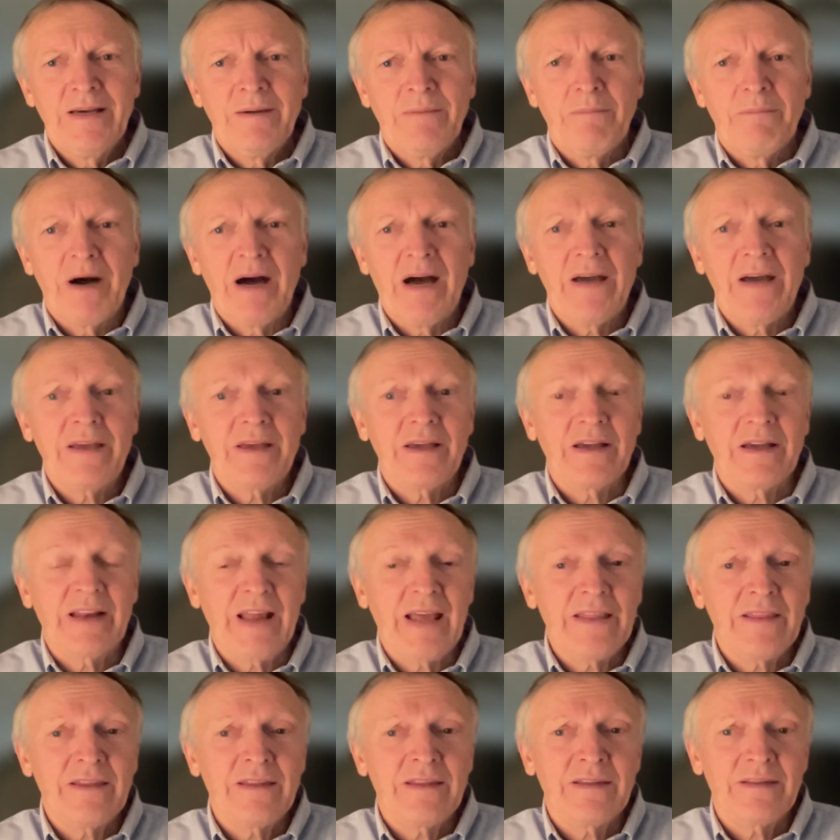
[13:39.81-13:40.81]
"My
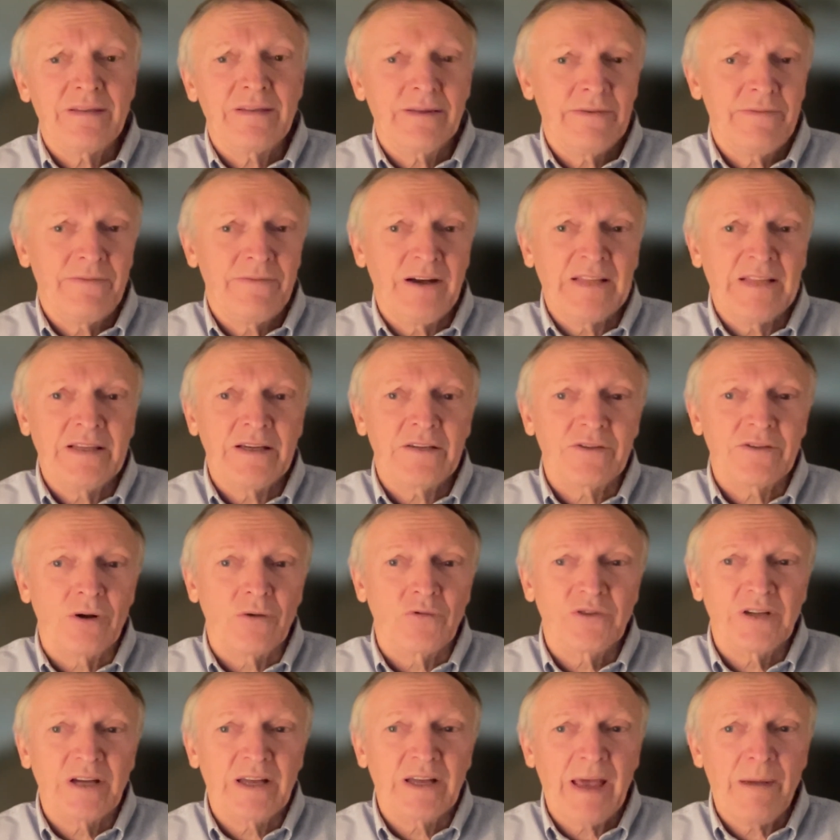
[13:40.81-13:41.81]
grandfather
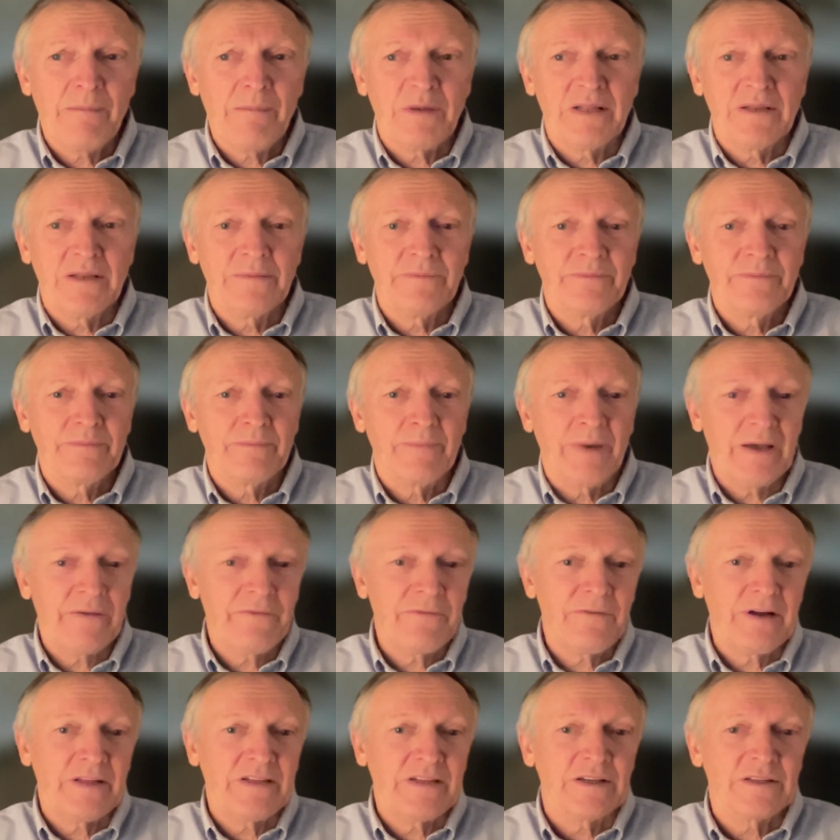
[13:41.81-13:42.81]
rode a camel. My
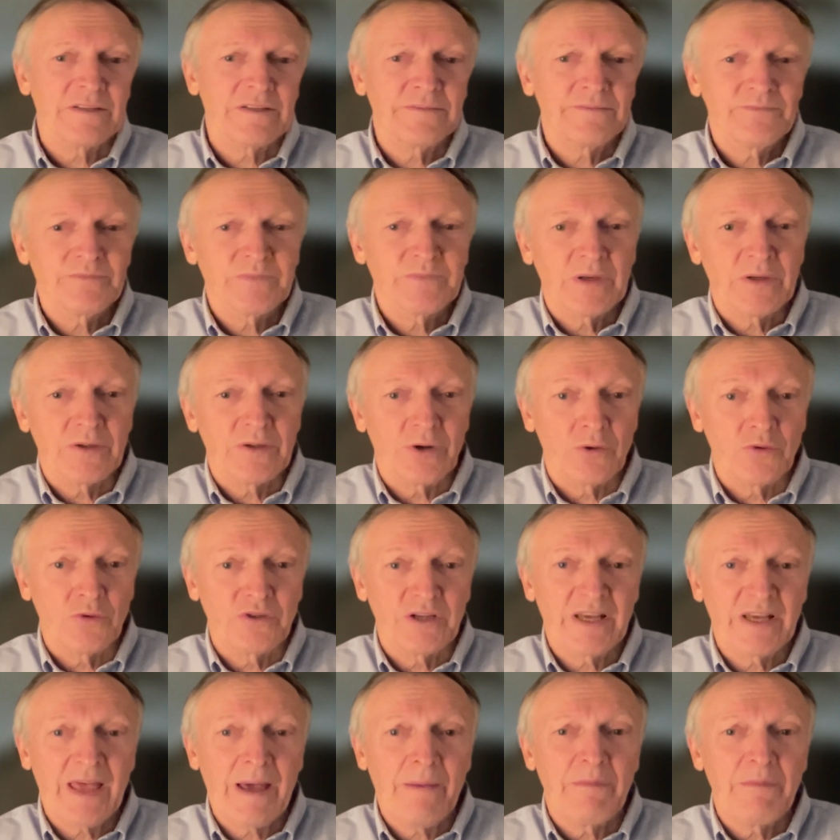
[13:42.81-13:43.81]
father rode
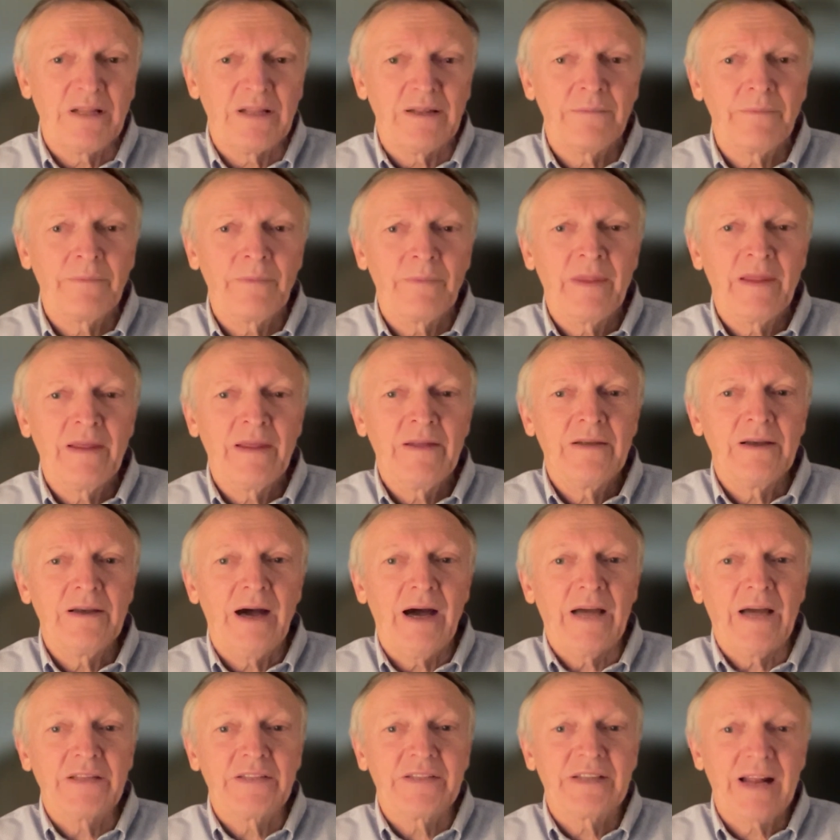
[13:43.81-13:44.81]
a camel.
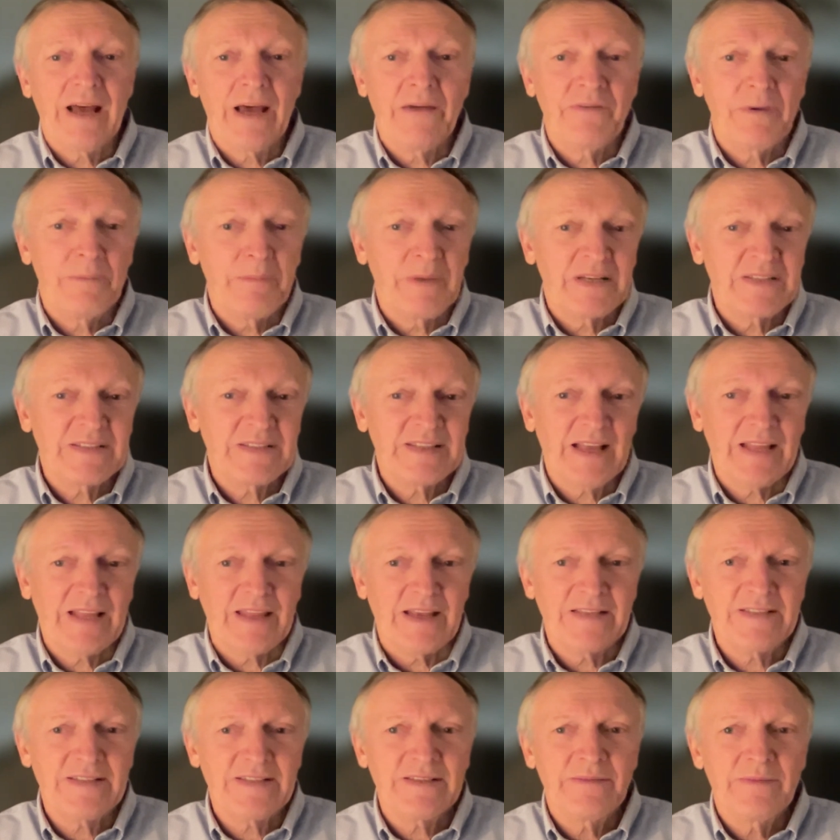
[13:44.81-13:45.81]
I drive a
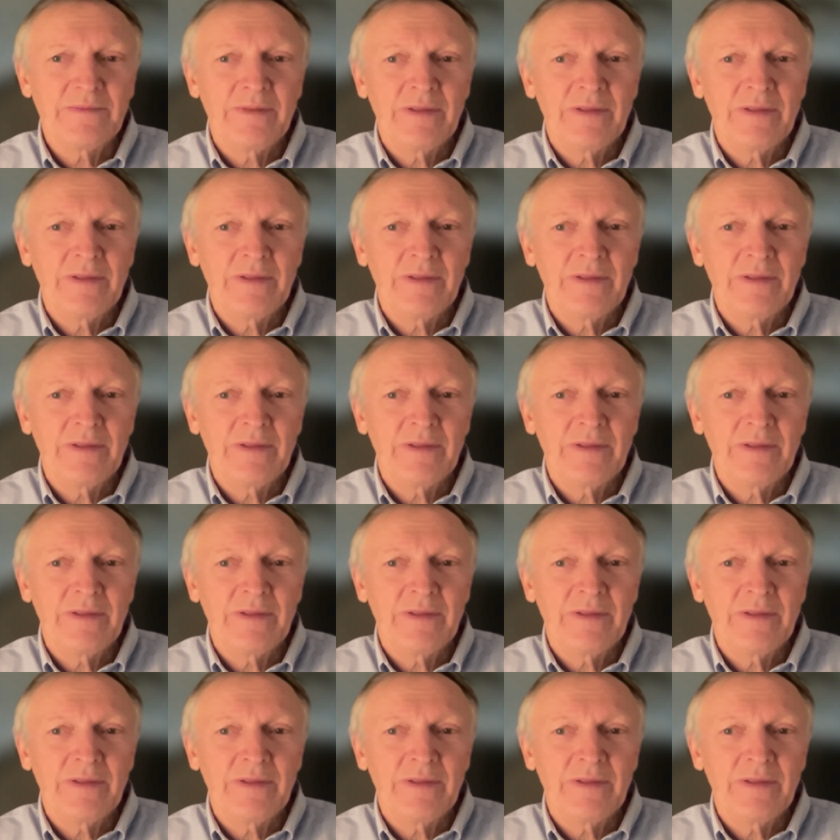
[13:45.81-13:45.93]
Mercedes.